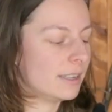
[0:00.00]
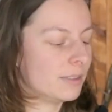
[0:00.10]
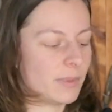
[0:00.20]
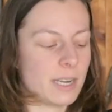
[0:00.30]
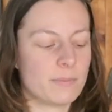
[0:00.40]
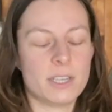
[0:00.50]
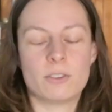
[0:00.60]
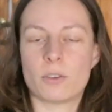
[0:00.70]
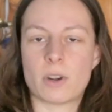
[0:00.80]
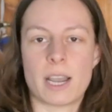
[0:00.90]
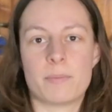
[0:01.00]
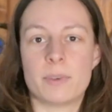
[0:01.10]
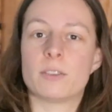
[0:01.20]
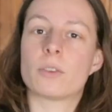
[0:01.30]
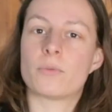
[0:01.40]
These make me so
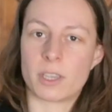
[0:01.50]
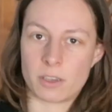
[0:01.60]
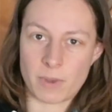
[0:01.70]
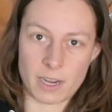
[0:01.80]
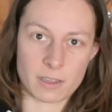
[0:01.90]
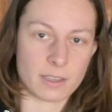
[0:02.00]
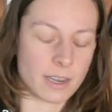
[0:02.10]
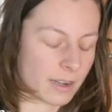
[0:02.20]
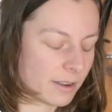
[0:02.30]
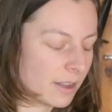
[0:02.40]
happy, so thank you Nicholl again.